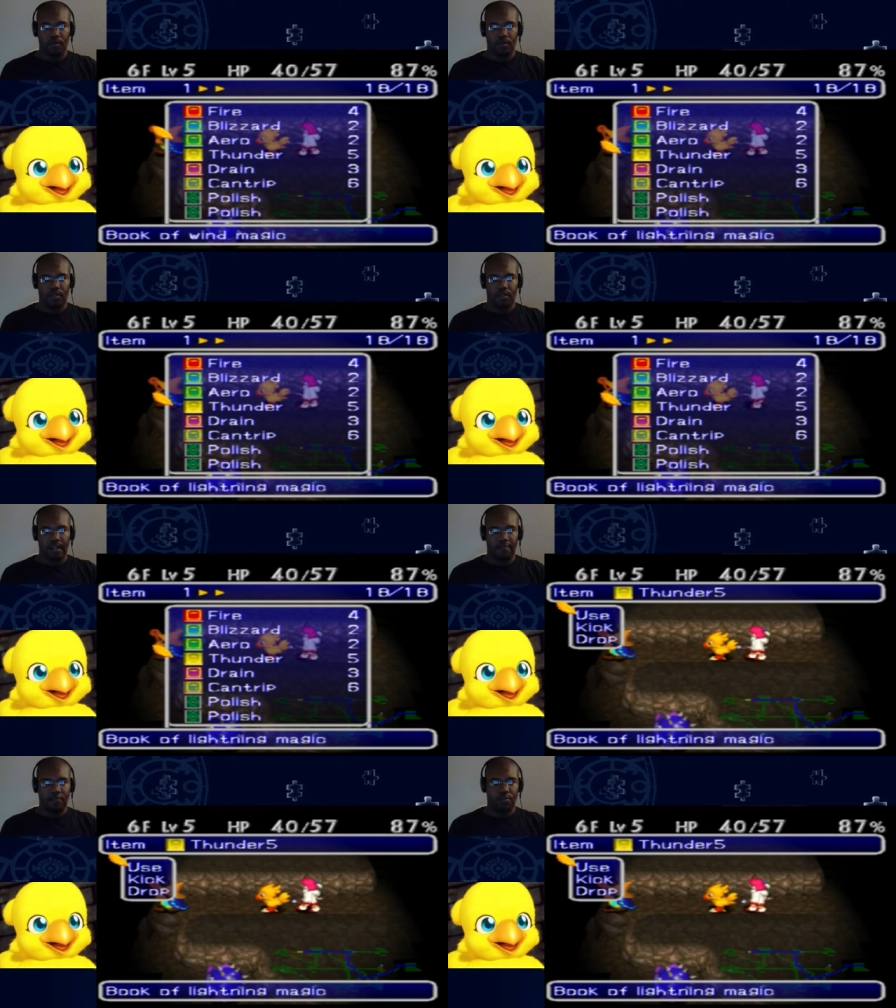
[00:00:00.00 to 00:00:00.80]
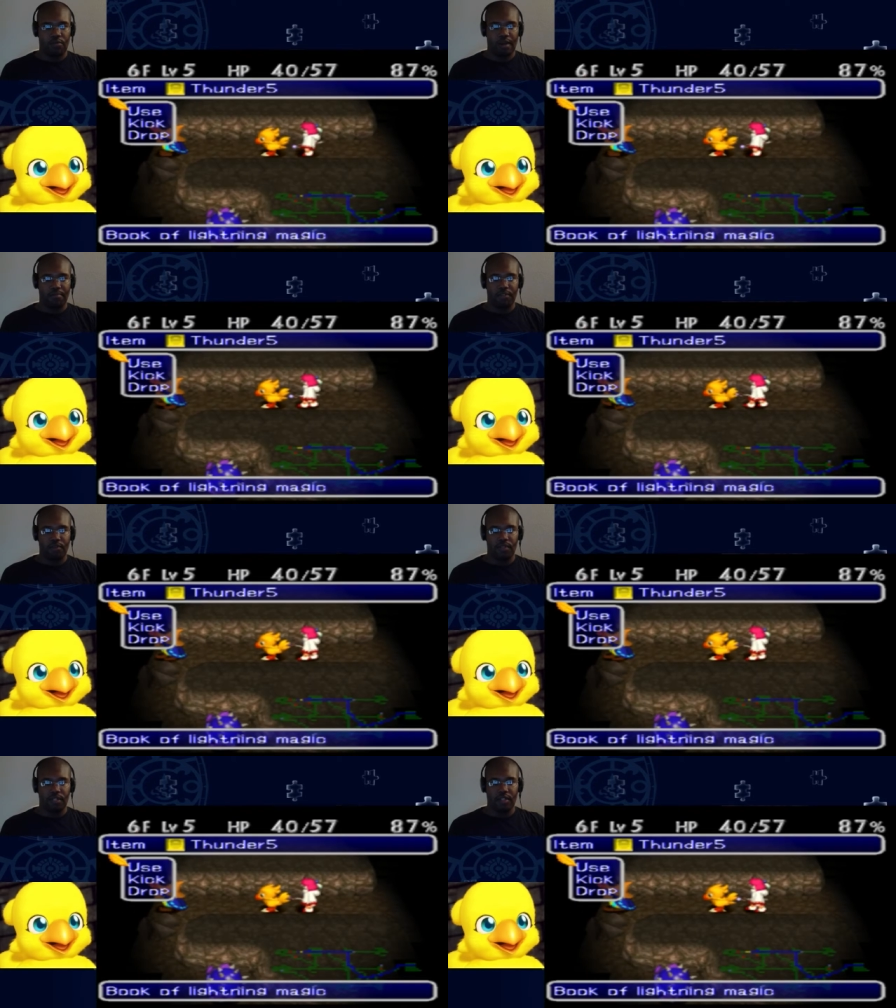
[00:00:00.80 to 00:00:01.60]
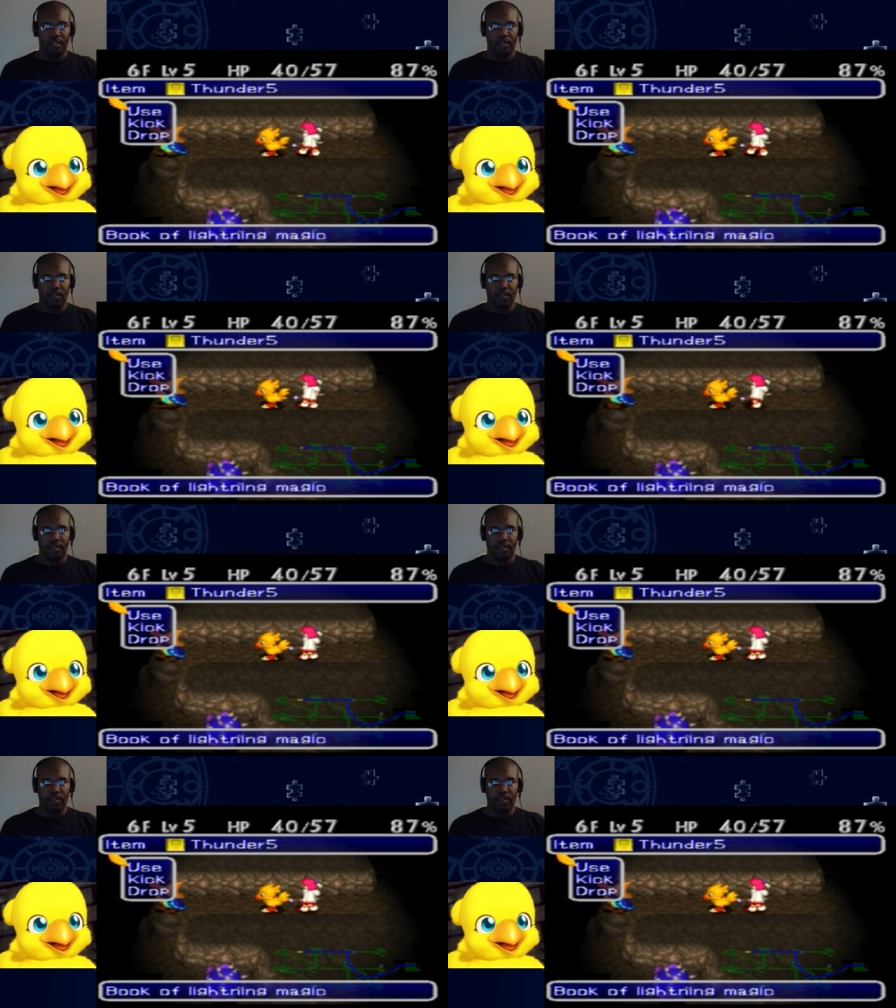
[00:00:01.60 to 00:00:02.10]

So I have no problem using these.